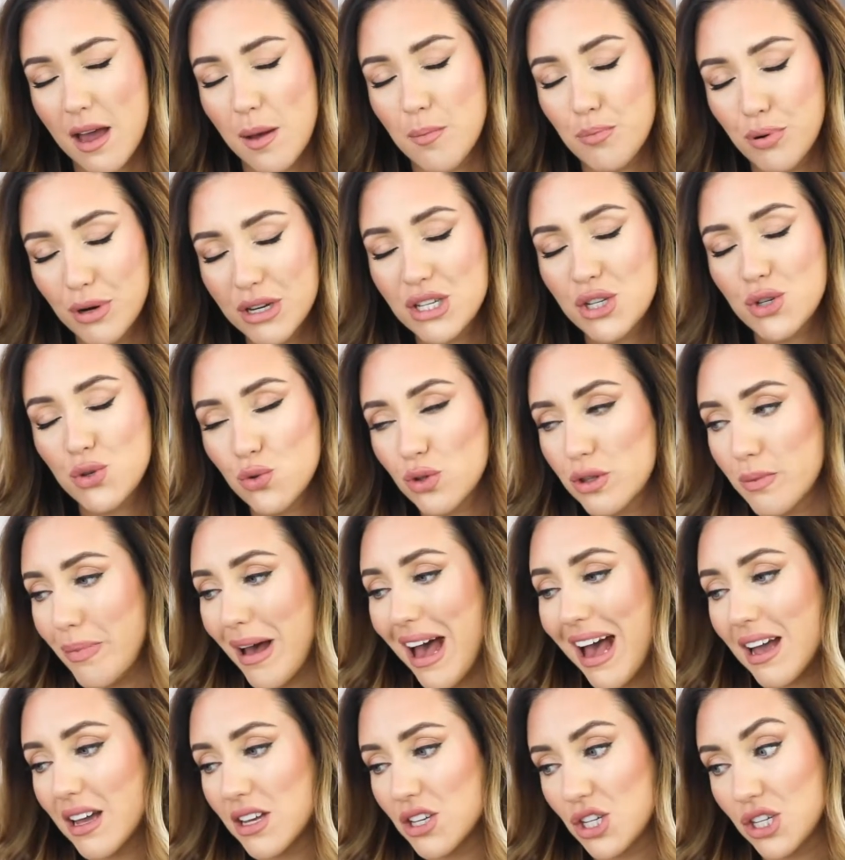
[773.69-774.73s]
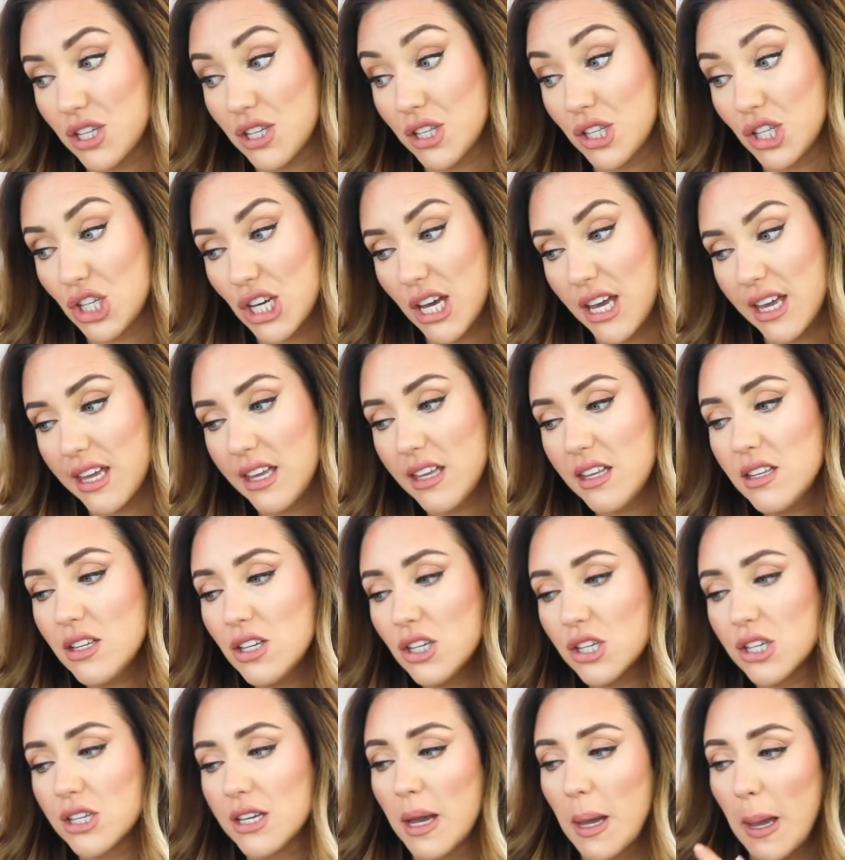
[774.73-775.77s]
I'm pretty sure the packaging has
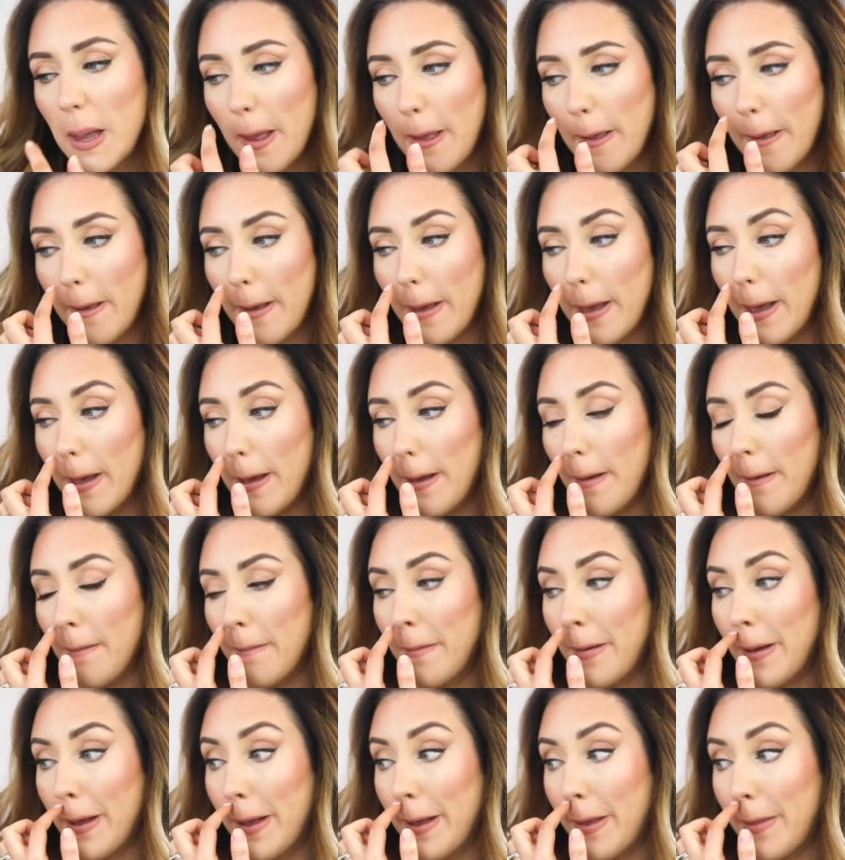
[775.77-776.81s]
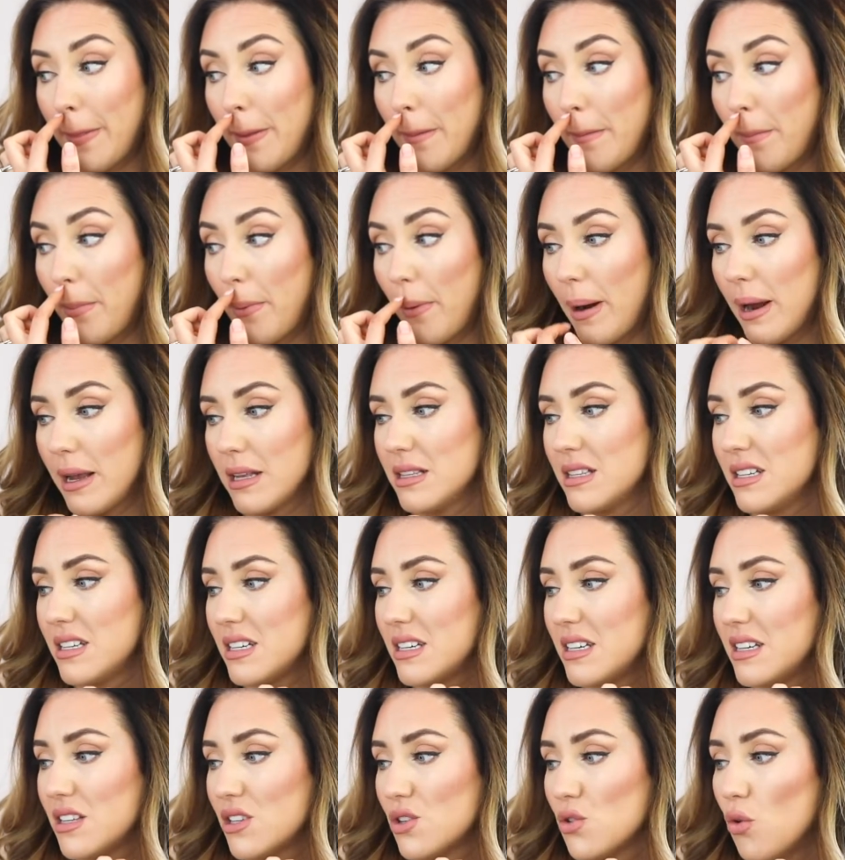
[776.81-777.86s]
changed and the brand
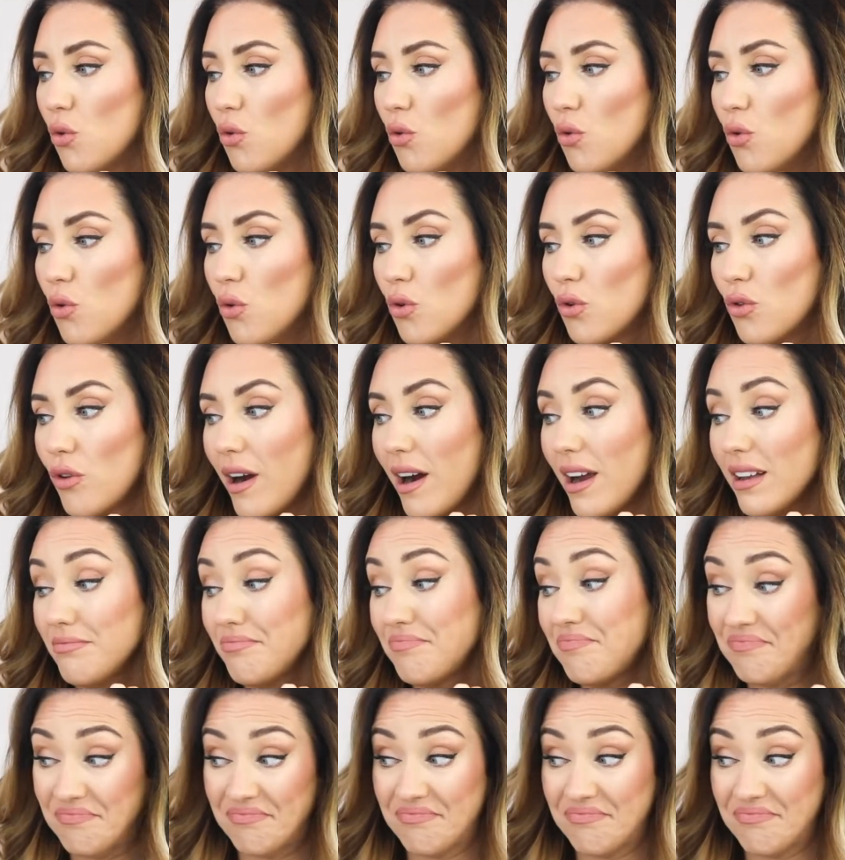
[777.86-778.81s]
is Allgram.